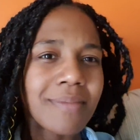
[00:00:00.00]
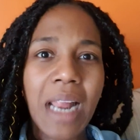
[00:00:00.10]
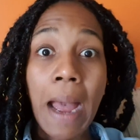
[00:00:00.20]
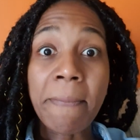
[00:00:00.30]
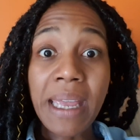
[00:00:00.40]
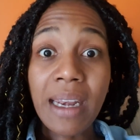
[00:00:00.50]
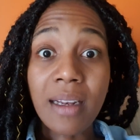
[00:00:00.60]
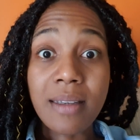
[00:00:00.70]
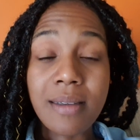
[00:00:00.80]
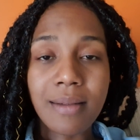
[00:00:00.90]
I made
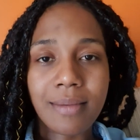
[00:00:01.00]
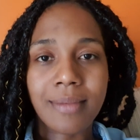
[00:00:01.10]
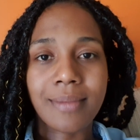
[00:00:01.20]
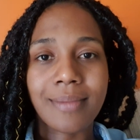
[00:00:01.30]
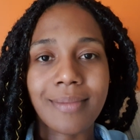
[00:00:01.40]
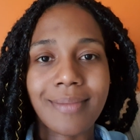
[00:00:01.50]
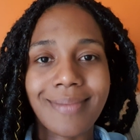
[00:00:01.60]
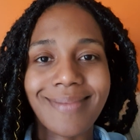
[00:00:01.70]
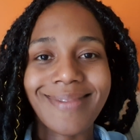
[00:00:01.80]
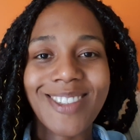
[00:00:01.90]
it.
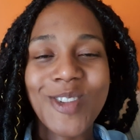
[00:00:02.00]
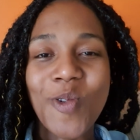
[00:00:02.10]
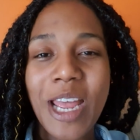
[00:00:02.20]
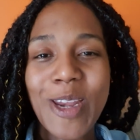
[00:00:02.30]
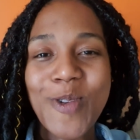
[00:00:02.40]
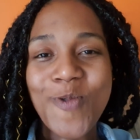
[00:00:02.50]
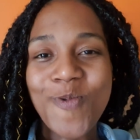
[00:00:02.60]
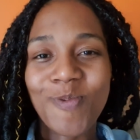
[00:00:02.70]
So can you.